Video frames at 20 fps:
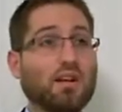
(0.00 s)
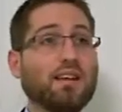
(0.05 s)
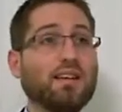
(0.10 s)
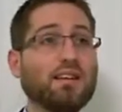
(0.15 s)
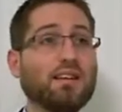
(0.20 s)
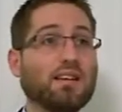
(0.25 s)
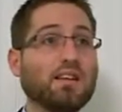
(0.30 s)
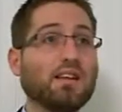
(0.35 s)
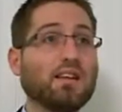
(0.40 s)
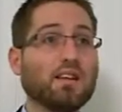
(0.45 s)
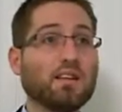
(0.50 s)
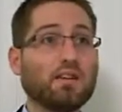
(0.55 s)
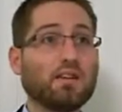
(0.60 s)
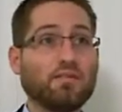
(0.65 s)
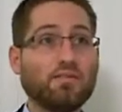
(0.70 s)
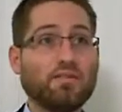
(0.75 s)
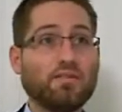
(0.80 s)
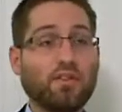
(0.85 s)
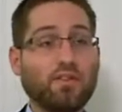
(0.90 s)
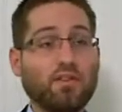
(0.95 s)
in the year
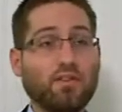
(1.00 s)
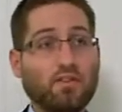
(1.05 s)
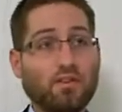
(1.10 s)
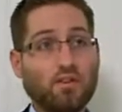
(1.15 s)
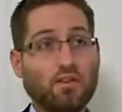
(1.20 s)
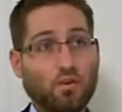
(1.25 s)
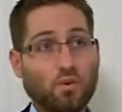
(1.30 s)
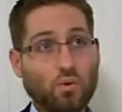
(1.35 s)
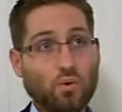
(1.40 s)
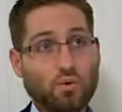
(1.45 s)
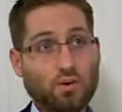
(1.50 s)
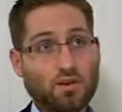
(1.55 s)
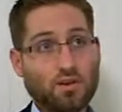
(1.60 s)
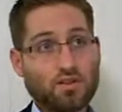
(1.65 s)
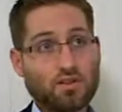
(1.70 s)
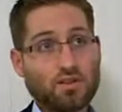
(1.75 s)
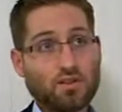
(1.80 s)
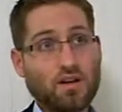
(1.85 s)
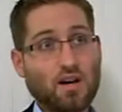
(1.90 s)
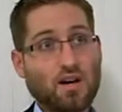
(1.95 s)
of the Lord
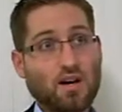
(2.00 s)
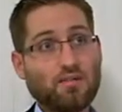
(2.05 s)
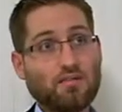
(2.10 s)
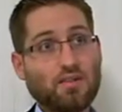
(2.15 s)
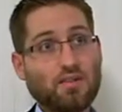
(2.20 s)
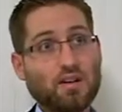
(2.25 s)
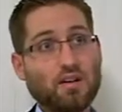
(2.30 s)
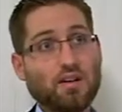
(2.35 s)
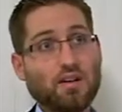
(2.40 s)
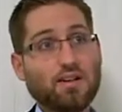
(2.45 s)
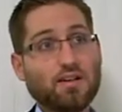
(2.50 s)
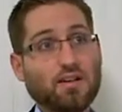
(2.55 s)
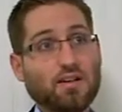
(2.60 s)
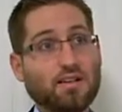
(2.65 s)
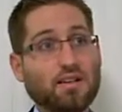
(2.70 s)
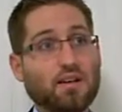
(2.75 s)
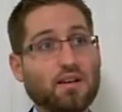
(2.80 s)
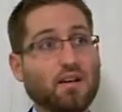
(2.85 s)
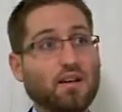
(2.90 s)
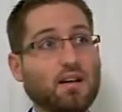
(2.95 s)
is not very